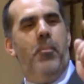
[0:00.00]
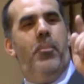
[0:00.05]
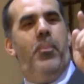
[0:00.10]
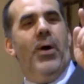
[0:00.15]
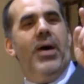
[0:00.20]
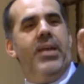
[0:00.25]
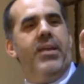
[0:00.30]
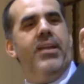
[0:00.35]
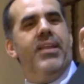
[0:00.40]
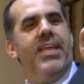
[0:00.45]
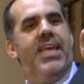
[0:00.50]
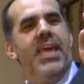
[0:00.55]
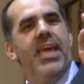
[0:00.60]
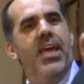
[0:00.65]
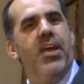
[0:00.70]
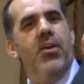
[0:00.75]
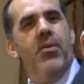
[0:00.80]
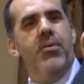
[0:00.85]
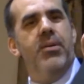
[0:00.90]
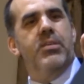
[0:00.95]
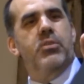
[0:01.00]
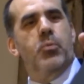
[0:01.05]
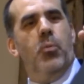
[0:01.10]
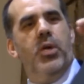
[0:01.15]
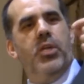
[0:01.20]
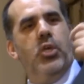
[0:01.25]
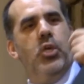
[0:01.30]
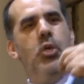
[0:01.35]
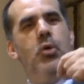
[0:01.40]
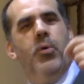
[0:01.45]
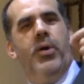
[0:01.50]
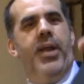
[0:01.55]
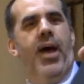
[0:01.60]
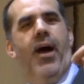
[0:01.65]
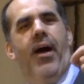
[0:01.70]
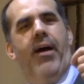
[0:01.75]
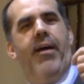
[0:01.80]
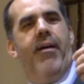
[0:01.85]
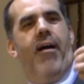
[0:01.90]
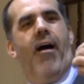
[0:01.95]
But here is what you and
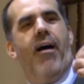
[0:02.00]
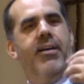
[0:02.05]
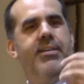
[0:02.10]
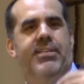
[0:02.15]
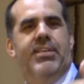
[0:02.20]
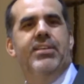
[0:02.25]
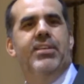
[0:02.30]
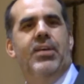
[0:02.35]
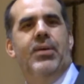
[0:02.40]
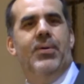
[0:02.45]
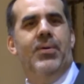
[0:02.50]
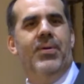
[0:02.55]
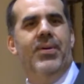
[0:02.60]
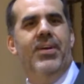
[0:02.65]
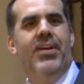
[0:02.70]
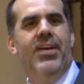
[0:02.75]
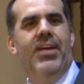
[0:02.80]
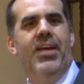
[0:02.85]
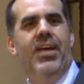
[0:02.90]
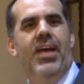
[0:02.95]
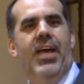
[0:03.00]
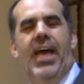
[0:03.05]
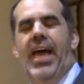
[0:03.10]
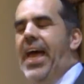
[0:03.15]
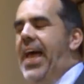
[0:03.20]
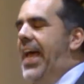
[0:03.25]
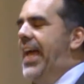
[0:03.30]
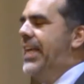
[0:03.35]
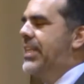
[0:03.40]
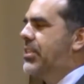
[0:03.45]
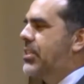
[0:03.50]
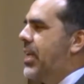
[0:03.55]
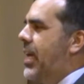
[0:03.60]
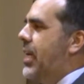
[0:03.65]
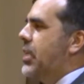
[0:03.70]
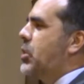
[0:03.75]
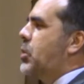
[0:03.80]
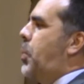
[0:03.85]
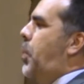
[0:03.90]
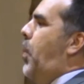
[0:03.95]
I are to do. It
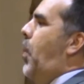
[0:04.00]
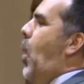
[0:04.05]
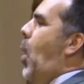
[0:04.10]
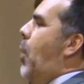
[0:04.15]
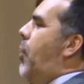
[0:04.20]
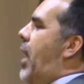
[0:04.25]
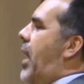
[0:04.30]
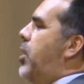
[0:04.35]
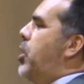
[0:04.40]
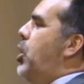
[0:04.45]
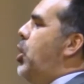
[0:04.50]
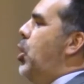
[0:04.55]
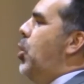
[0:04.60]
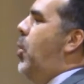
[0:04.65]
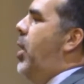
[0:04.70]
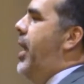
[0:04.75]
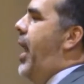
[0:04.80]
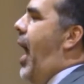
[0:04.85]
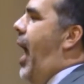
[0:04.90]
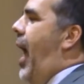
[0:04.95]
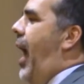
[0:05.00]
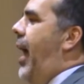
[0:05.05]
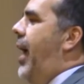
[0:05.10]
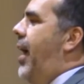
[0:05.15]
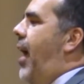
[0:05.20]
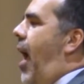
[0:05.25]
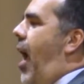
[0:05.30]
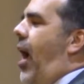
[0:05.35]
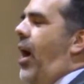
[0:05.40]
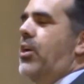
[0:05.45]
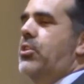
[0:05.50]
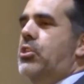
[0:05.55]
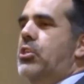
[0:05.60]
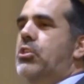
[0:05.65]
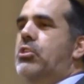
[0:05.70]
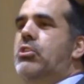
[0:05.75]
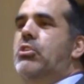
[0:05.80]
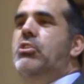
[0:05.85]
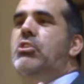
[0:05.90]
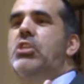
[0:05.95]
says that you and I are
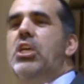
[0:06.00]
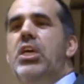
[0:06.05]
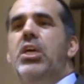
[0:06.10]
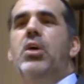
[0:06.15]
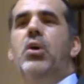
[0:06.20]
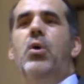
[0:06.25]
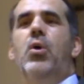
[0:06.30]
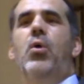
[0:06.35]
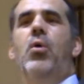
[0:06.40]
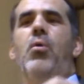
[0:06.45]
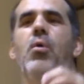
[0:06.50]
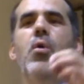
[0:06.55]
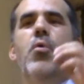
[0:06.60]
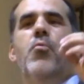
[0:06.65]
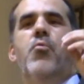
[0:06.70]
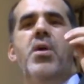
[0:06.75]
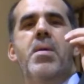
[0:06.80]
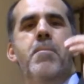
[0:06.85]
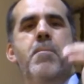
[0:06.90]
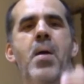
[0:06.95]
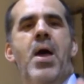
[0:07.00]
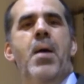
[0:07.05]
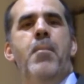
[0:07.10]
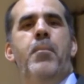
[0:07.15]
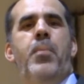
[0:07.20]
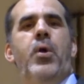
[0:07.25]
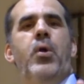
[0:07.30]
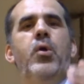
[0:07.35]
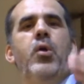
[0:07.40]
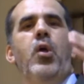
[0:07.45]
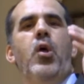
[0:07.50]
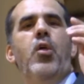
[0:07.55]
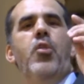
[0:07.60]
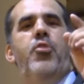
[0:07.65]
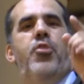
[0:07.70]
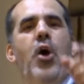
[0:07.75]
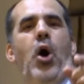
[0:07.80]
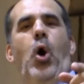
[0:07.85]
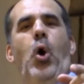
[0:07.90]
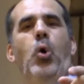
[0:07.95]
to still
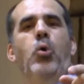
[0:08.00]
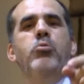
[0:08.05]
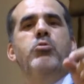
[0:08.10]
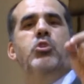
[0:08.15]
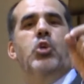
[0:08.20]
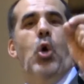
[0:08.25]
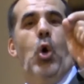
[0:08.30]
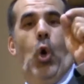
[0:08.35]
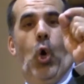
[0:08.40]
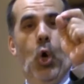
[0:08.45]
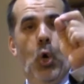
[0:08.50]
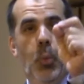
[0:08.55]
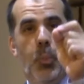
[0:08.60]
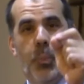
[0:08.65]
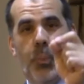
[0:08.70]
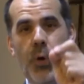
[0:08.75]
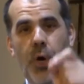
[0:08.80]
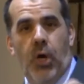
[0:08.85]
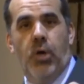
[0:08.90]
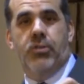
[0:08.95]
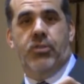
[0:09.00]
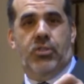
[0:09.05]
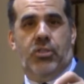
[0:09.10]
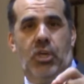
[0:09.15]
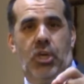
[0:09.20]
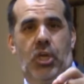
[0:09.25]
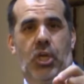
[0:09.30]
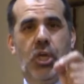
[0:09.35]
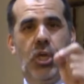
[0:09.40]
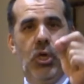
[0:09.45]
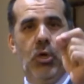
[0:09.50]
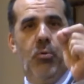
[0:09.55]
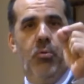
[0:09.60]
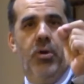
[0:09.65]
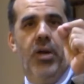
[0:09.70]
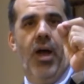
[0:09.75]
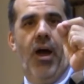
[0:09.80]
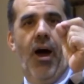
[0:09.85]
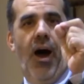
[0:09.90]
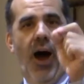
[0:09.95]
remember those who
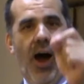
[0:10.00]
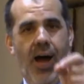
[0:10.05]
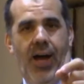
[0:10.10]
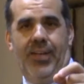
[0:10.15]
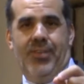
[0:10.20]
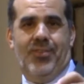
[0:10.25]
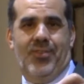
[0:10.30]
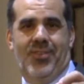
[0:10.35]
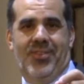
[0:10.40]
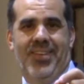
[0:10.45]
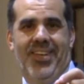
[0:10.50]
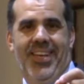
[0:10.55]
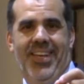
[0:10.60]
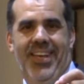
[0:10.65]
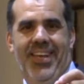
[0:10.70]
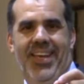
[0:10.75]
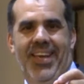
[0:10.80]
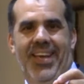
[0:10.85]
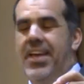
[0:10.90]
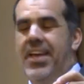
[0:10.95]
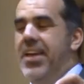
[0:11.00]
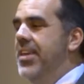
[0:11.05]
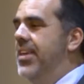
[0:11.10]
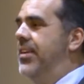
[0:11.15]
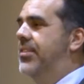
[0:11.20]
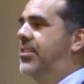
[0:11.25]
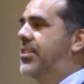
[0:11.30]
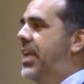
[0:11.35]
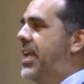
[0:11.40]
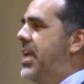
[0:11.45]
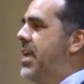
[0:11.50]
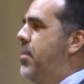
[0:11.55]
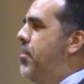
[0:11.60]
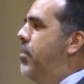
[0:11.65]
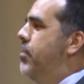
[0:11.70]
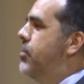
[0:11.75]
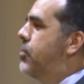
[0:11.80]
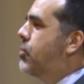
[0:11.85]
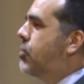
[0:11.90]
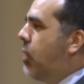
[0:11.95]
persecute us. You
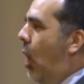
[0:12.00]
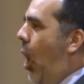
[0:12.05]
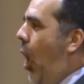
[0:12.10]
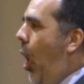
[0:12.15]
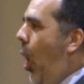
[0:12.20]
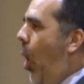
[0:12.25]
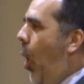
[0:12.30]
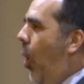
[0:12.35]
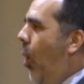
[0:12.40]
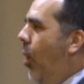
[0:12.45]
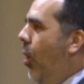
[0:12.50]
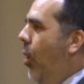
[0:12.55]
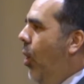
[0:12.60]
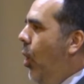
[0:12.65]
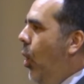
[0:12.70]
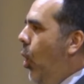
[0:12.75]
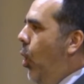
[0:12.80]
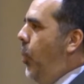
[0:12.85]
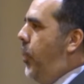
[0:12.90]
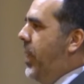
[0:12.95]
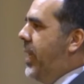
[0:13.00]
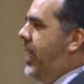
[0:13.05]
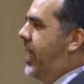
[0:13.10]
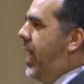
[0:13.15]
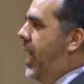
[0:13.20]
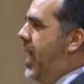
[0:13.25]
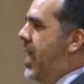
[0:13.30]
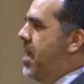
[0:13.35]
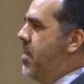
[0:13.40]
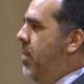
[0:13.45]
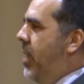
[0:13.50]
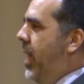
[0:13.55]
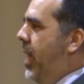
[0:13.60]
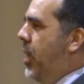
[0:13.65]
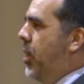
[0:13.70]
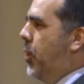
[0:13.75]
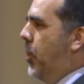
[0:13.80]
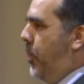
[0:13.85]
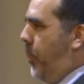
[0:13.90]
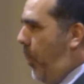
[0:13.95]
see, Saul, who became
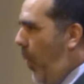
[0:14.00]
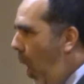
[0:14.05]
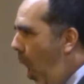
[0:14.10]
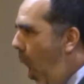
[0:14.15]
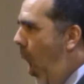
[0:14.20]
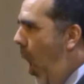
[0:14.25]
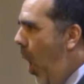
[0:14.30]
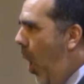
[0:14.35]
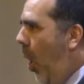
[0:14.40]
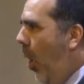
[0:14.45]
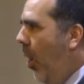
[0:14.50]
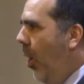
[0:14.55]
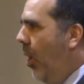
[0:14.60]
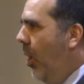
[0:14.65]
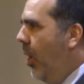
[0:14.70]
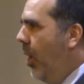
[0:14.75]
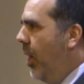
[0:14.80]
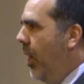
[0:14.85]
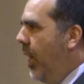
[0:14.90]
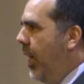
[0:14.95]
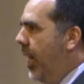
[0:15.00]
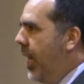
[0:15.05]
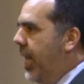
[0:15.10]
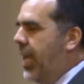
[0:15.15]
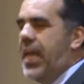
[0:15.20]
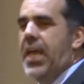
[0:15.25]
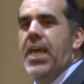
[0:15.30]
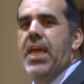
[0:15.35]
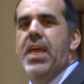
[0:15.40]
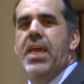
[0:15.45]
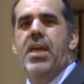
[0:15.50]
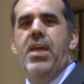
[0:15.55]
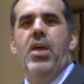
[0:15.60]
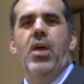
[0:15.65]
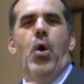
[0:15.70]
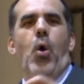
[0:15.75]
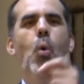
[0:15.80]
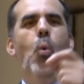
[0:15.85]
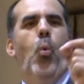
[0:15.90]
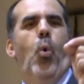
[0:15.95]
later Paul,
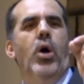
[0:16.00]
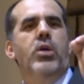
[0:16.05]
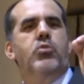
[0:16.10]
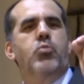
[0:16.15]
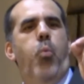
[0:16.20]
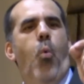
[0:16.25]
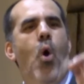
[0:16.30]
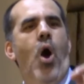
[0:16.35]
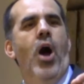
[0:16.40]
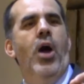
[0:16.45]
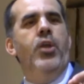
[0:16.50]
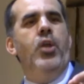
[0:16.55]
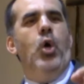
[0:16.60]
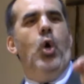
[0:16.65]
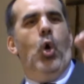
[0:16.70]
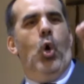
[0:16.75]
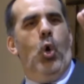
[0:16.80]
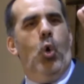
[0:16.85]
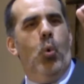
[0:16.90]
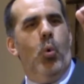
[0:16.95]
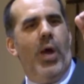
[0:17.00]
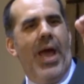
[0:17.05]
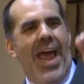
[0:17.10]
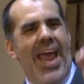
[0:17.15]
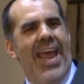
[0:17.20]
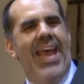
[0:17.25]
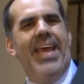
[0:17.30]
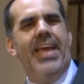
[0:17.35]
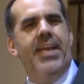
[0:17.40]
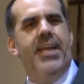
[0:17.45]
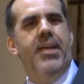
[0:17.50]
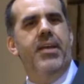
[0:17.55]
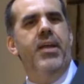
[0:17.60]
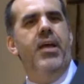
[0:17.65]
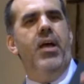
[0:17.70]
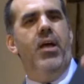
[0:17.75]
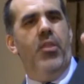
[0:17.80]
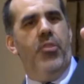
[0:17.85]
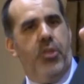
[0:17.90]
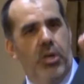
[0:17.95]
he was one who
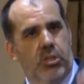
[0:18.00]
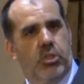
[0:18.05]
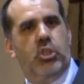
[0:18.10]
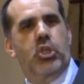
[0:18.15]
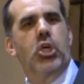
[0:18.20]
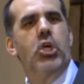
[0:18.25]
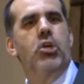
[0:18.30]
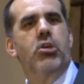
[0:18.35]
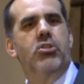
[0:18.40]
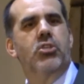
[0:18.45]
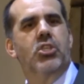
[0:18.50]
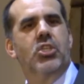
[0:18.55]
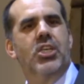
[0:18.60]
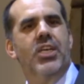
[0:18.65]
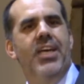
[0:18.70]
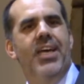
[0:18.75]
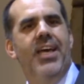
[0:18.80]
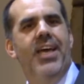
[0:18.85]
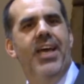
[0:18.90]
hated the church.